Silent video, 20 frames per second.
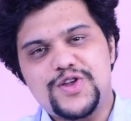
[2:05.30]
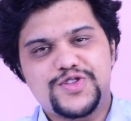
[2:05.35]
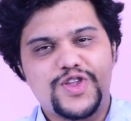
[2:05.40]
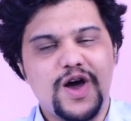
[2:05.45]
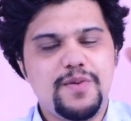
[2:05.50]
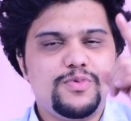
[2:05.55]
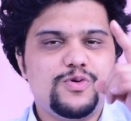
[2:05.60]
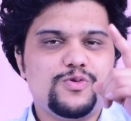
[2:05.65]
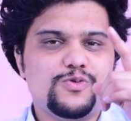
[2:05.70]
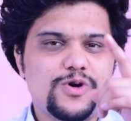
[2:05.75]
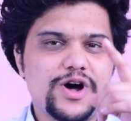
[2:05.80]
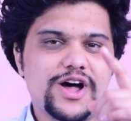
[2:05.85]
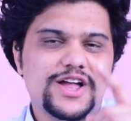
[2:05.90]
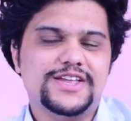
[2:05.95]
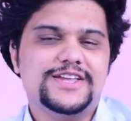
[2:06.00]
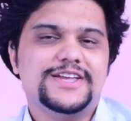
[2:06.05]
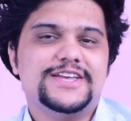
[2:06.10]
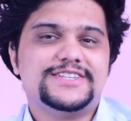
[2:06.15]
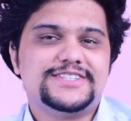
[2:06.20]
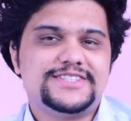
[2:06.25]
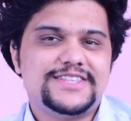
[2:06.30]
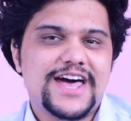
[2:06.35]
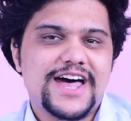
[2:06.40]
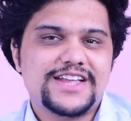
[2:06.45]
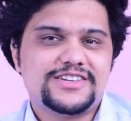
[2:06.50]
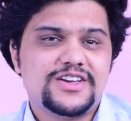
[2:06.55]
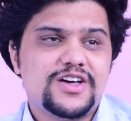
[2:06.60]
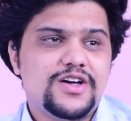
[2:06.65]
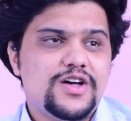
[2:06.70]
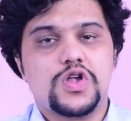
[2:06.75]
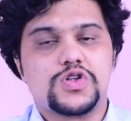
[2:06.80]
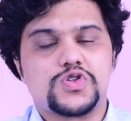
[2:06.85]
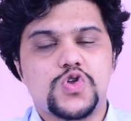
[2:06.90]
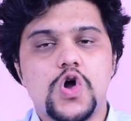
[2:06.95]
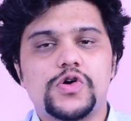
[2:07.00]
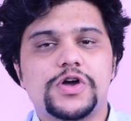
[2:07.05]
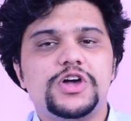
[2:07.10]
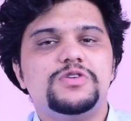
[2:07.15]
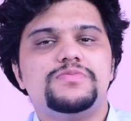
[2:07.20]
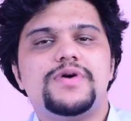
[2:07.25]
Number one is that
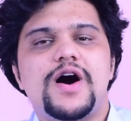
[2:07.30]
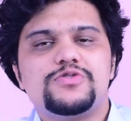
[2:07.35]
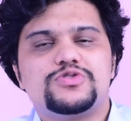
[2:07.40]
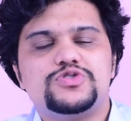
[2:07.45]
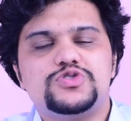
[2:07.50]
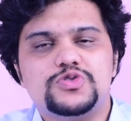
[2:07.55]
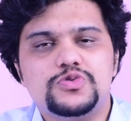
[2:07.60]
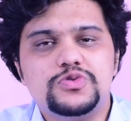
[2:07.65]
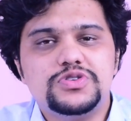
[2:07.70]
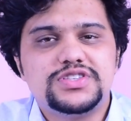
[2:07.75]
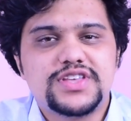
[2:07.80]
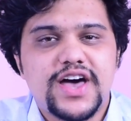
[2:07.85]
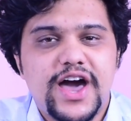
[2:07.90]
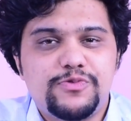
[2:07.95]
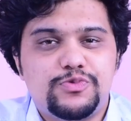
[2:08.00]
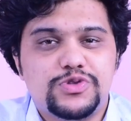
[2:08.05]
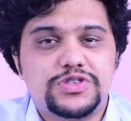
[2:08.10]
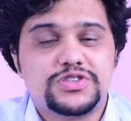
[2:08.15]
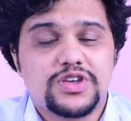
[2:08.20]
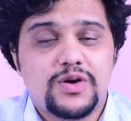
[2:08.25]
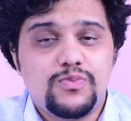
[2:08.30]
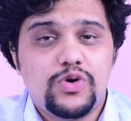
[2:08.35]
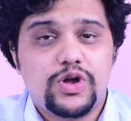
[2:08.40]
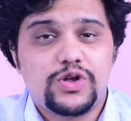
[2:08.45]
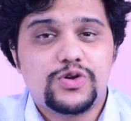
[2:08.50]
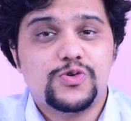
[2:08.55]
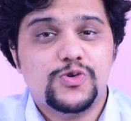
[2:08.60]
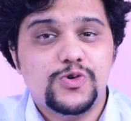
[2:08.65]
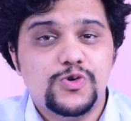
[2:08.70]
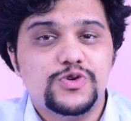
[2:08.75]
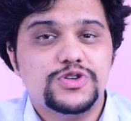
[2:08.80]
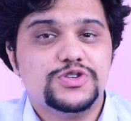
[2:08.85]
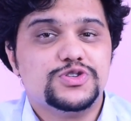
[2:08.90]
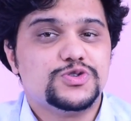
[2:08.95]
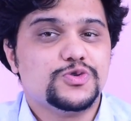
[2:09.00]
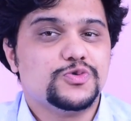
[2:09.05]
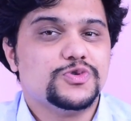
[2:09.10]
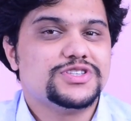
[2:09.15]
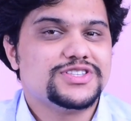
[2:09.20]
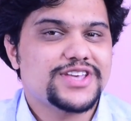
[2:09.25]
talking about suicide with someone who is
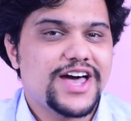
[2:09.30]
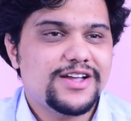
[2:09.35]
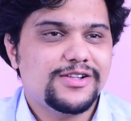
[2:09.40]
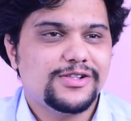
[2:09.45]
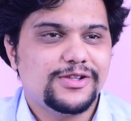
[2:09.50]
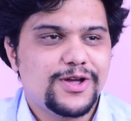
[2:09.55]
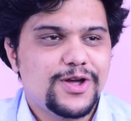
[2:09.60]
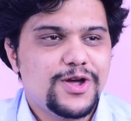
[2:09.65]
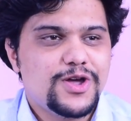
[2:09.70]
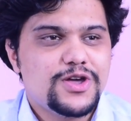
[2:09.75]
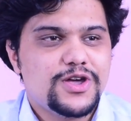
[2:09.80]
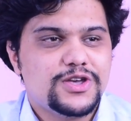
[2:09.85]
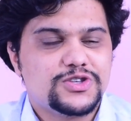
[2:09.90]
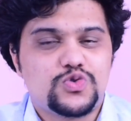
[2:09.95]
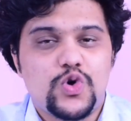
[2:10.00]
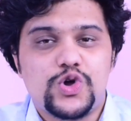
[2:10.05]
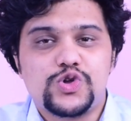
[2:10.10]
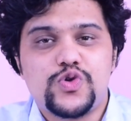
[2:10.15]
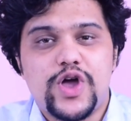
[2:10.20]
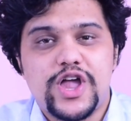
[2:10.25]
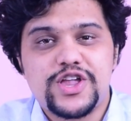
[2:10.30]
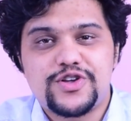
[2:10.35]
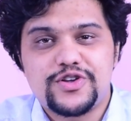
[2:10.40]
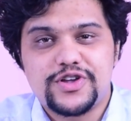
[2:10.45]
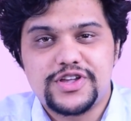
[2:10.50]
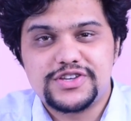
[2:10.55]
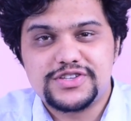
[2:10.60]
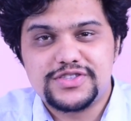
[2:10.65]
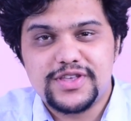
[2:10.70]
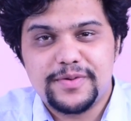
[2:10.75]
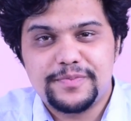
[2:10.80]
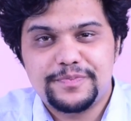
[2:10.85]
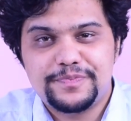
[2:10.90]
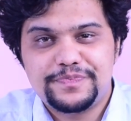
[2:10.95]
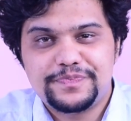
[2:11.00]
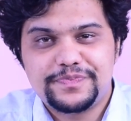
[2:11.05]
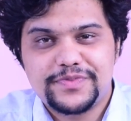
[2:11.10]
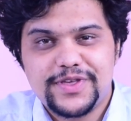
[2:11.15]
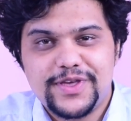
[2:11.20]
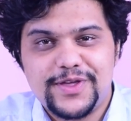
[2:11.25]
suicidal is going to encourage them.
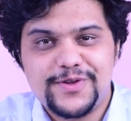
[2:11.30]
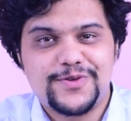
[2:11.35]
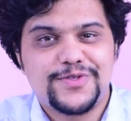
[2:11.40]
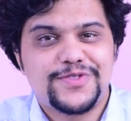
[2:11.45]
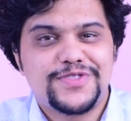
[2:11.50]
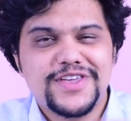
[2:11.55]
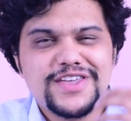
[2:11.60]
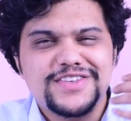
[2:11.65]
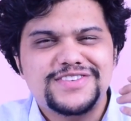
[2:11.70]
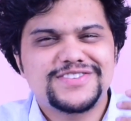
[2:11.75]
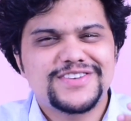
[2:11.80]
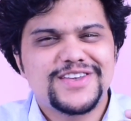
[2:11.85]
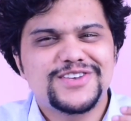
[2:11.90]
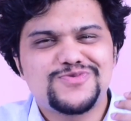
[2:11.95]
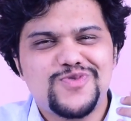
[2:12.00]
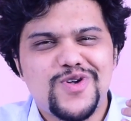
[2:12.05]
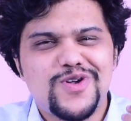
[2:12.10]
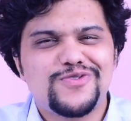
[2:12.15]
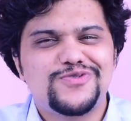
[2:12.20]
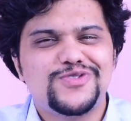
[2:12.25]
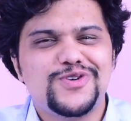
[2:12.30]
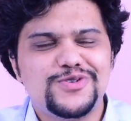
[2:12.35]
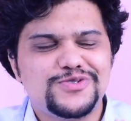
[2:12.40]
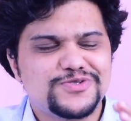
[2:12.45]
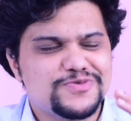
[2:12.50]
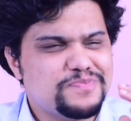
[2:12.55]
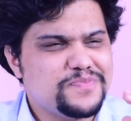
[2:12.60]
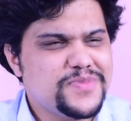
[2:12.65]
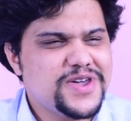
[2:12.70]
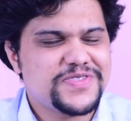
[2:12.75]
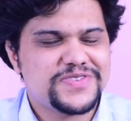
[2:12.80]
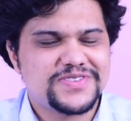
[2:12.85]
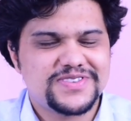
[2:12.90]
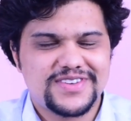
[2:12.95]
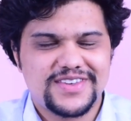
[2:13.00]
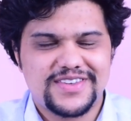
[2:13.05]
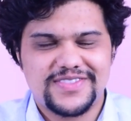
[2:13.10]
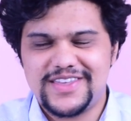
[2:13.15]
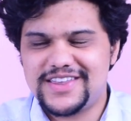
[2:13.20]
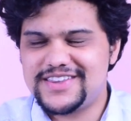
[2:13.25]
This is one of those
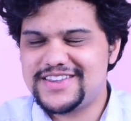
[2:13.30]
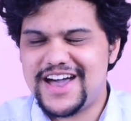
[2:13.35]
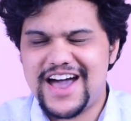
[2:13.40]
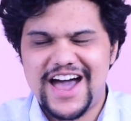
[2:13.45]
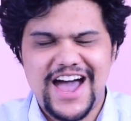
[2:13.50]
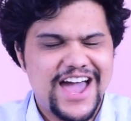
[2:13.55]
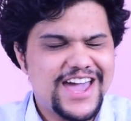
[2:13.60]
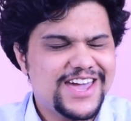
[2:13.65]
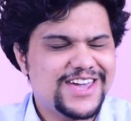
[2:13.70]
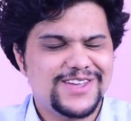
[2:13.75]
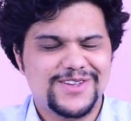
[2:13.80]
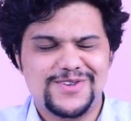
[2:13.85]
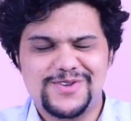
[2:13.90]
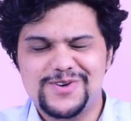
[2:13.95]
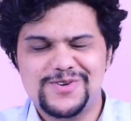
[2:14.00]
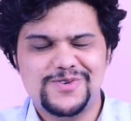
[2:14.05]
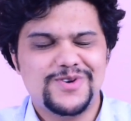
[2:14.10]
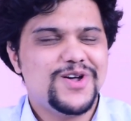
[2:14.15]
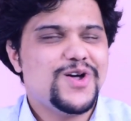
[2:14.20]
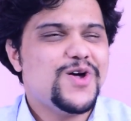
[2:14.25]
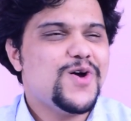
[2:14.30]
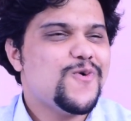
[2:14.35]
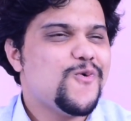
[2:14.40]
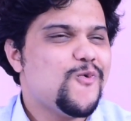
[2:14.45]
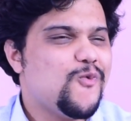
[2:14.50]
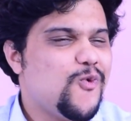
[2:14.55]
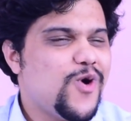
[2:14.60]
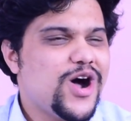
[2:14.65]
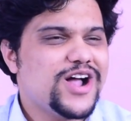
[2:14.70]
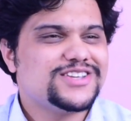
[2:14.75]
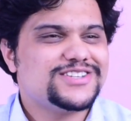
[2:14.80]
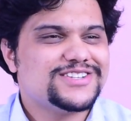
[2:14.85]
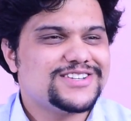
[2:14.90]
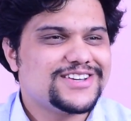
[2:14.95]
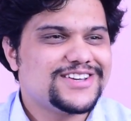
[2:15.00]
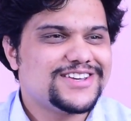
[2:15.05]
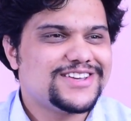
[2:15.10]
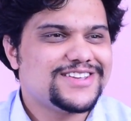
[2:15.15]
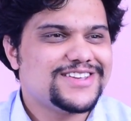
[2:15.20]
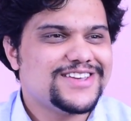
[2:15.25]
myths that I, want
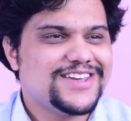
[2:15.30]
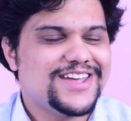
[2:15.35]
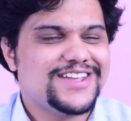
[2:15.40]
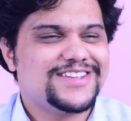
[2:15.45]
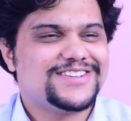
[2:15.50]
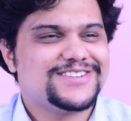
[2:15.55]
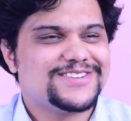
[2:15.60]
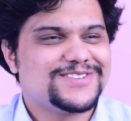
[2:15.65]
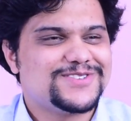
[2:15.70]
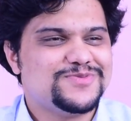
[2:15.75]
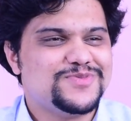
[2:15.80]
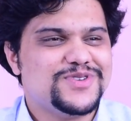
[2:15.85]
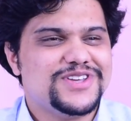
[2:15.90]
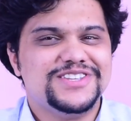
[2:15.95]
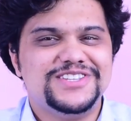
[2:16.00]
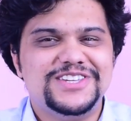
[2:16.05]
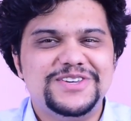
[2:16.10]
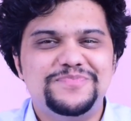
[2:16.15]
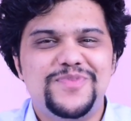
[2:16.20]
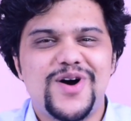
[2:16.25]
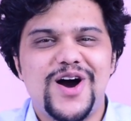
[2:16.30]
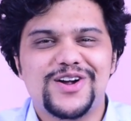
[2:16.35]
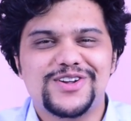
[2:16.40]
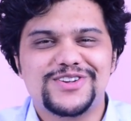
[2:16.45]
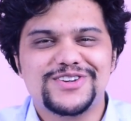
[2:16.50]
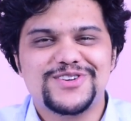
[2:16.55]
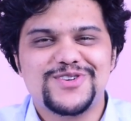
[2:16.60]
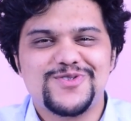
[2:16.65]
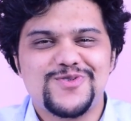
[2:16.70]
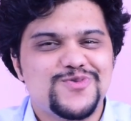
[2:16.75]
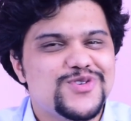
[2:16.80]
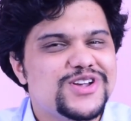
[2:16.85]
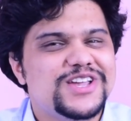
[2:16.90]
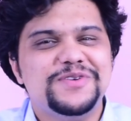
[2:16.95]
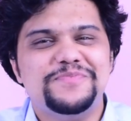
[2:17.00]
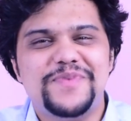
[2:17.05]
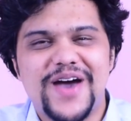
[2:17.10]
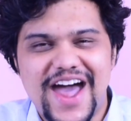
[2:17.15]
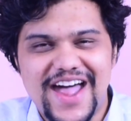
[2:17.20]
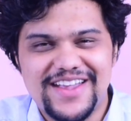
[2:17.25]
it to be debunked
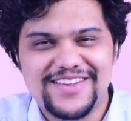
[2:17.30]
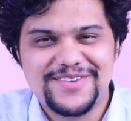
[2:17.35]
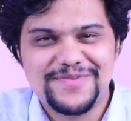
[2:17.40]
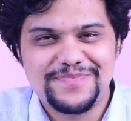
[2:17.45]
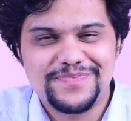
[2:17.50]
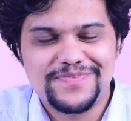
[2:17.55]
really bad.